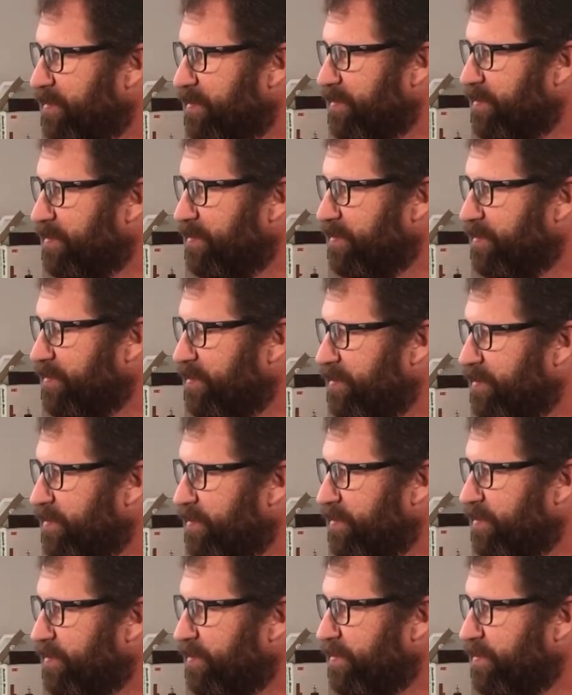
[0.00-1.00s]

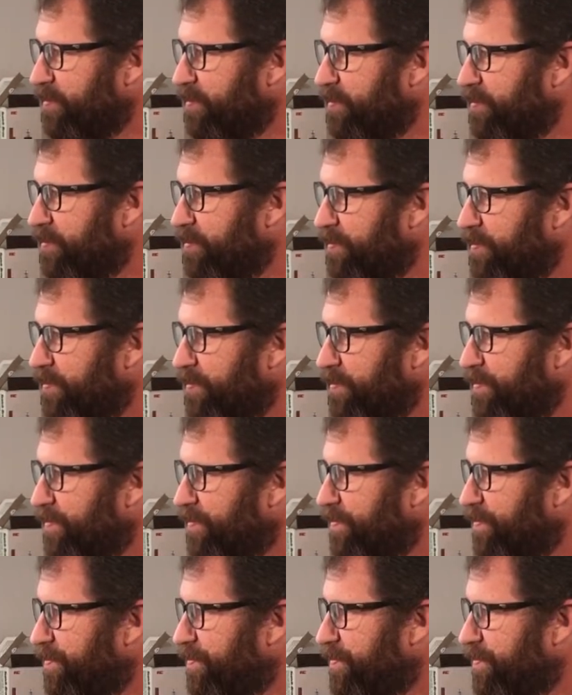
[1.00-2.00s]

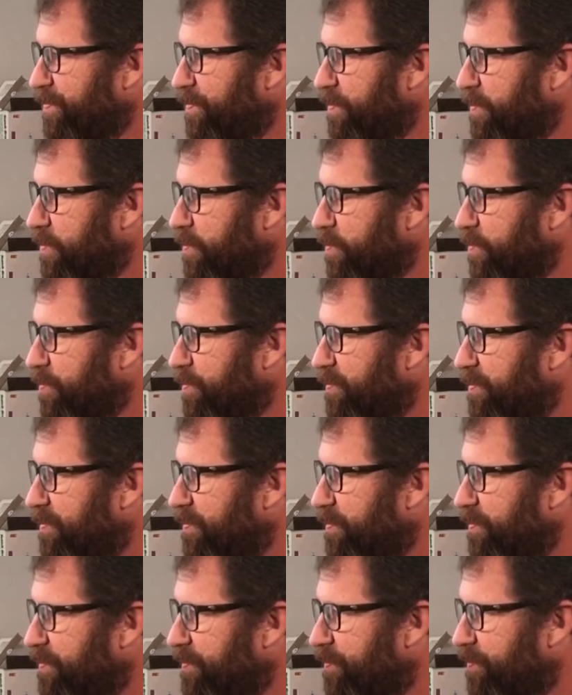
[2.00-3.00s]

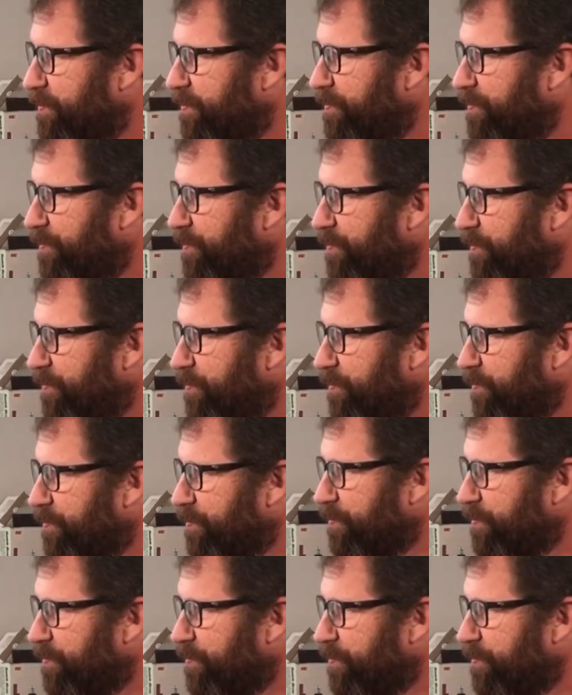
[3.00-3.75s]
This person isn't speaking.